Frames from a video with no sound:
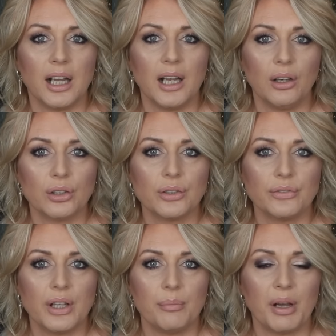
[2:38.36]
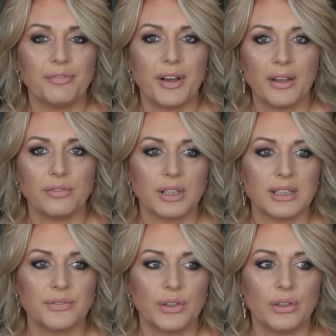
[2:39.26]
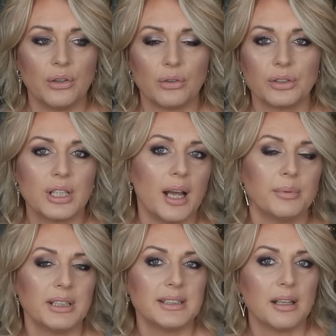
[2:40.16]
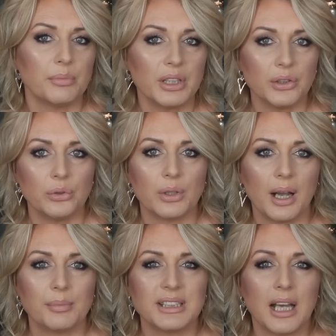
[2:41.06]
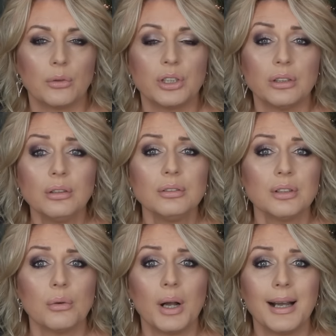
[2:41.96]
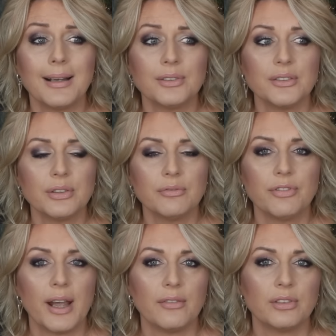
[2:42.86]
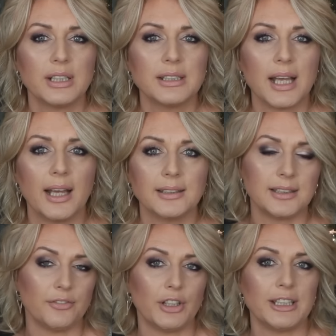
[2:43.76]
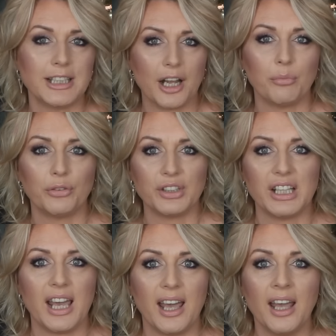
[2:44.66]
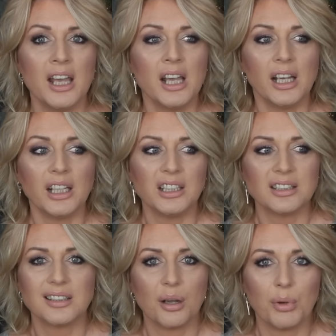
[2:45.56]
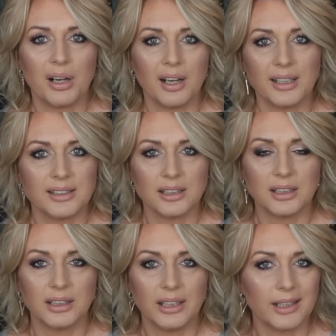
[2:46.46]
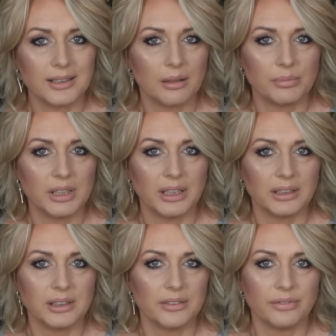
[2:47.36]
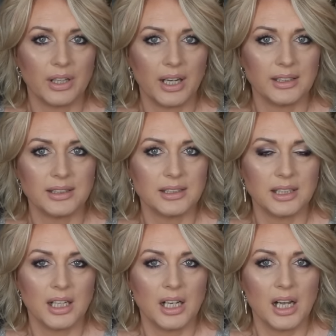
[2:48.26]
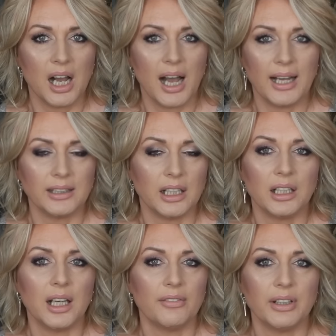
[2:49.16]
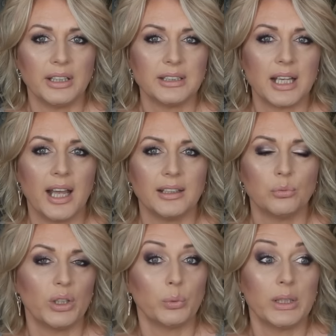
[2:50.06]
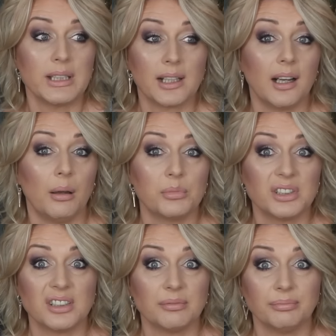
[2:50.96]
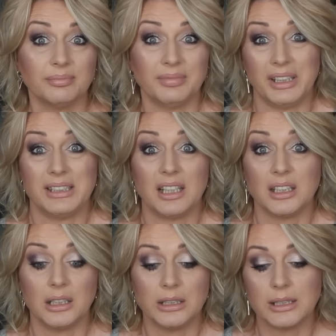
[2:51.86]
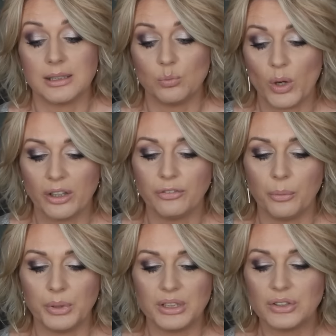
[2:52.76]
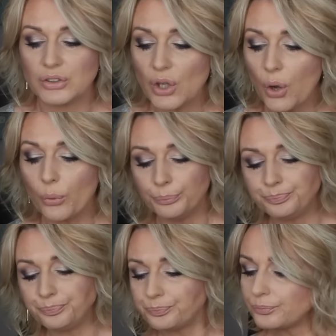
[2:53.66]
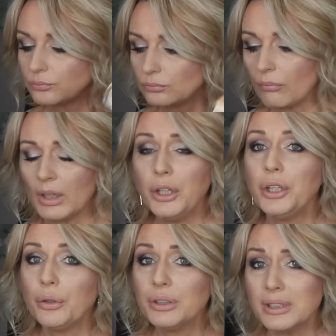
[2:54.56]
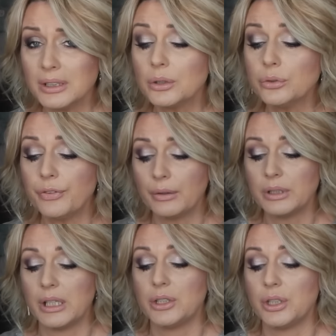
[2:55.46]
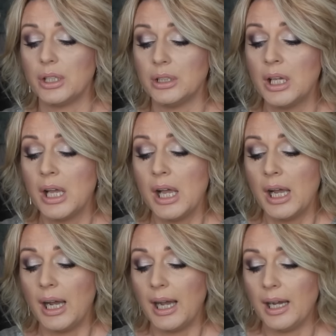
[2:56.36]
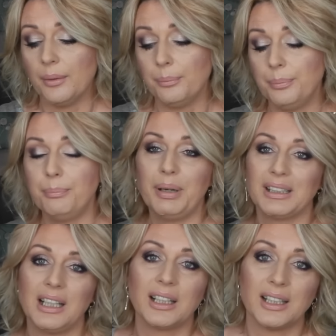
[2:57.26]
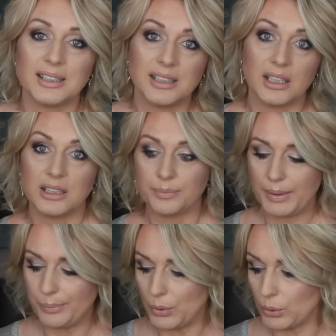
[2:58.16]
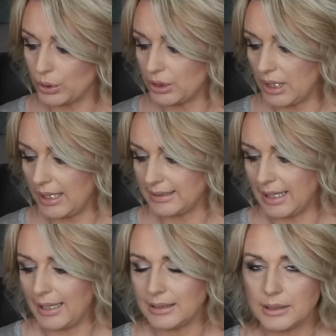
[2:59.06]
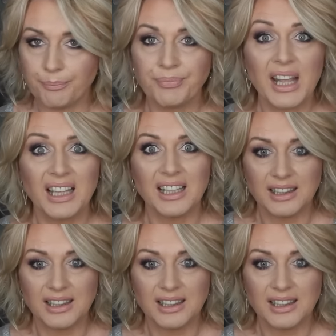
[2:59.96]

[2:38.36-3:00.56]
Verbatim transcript: a lot of them are favorites for a long time, then something new comes out, and also I have different favorites at different time of the year. In the summer I suddenly like something different and I love it, and when winter comes it suddenly doesn't work for me. So you know, it is a good foundation, but like I said, it's been pushed aside. The